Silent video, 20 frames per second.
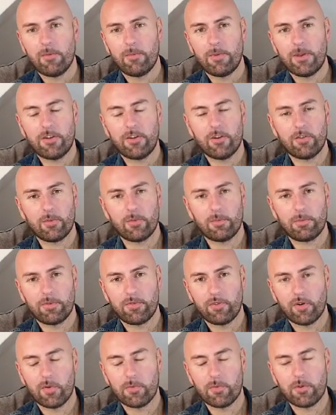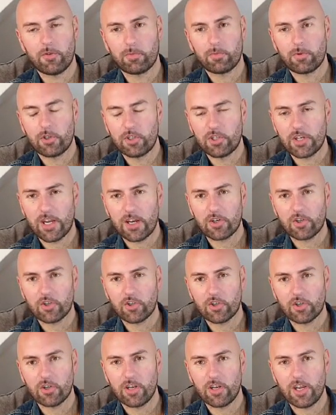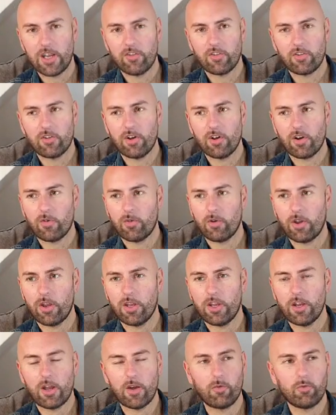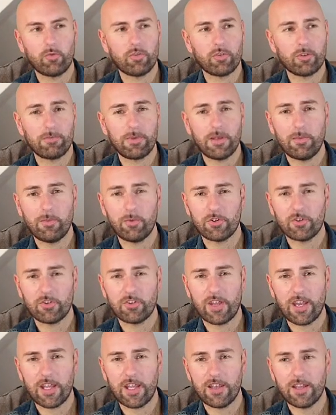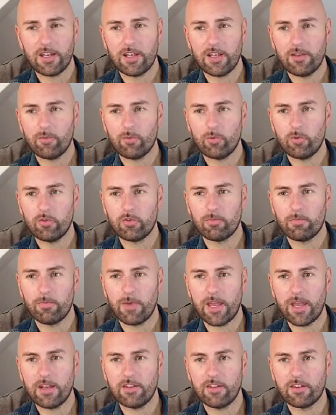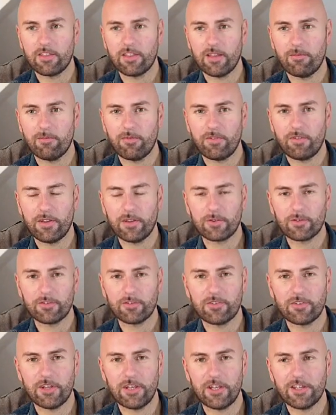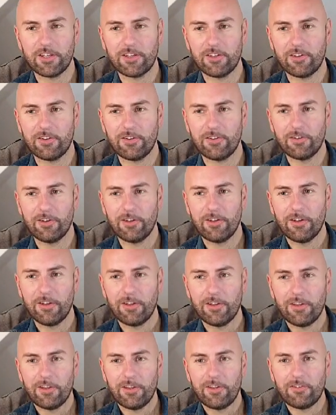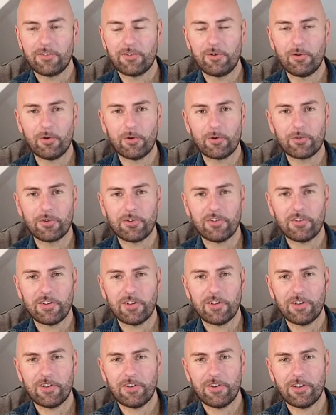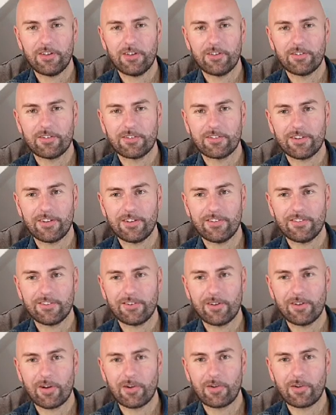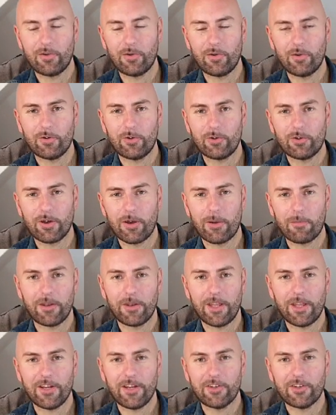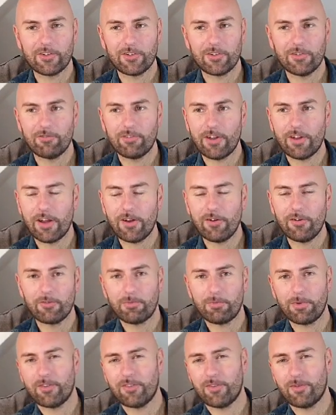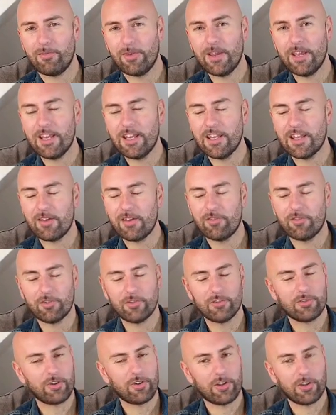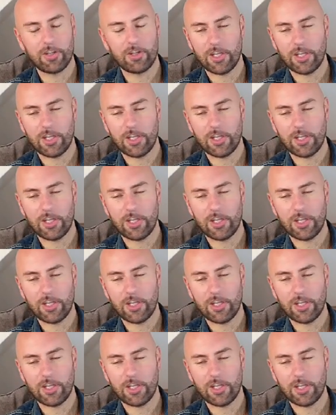because of performance projection. It's not, some people saying that it was made them feel sick and it's nauseating and it's not a good combination of notes, but to me they've just got